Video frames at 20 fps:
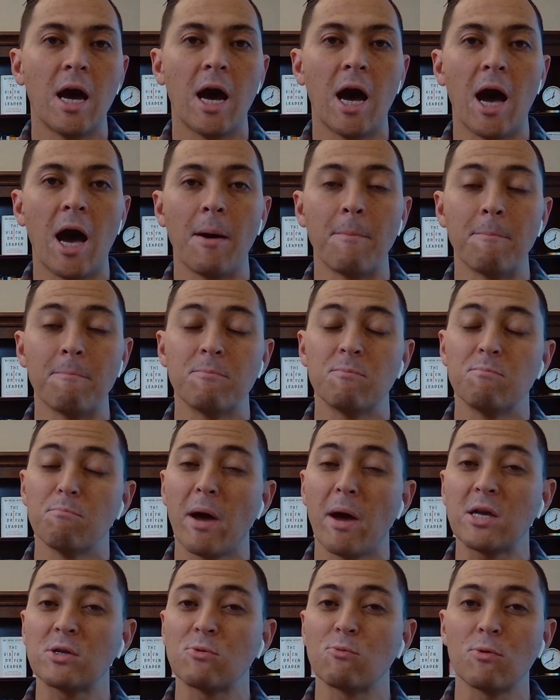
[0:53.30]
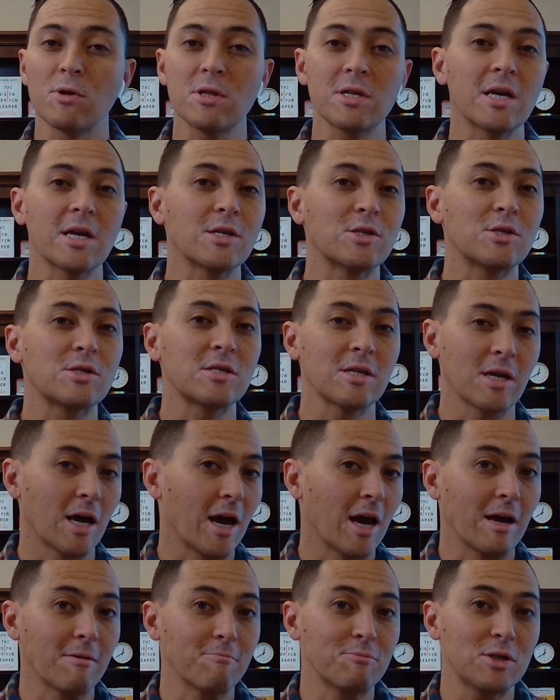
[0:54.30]
Um, Mike's really a, a
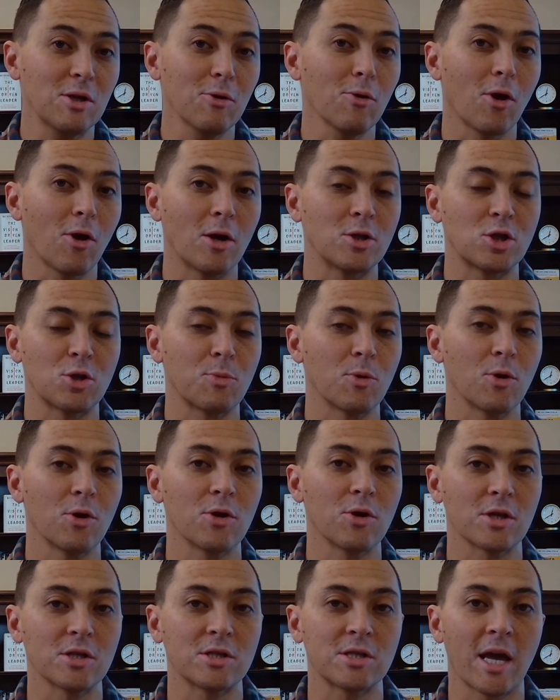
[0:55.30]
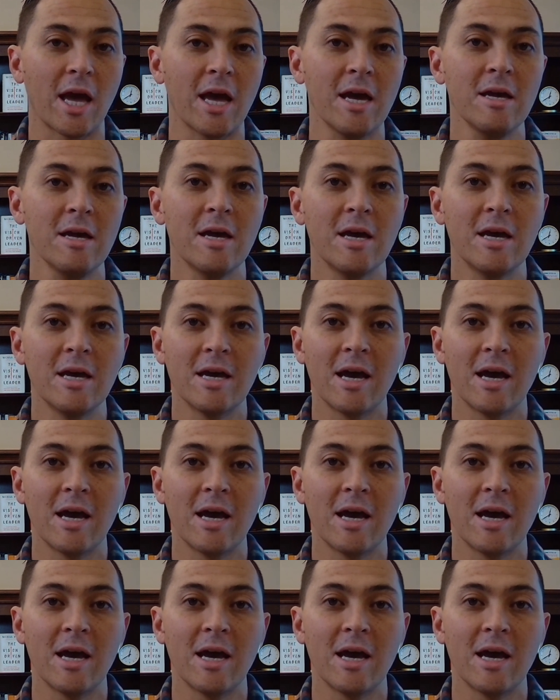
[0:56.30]
uh, serial entrepreneur, you could say,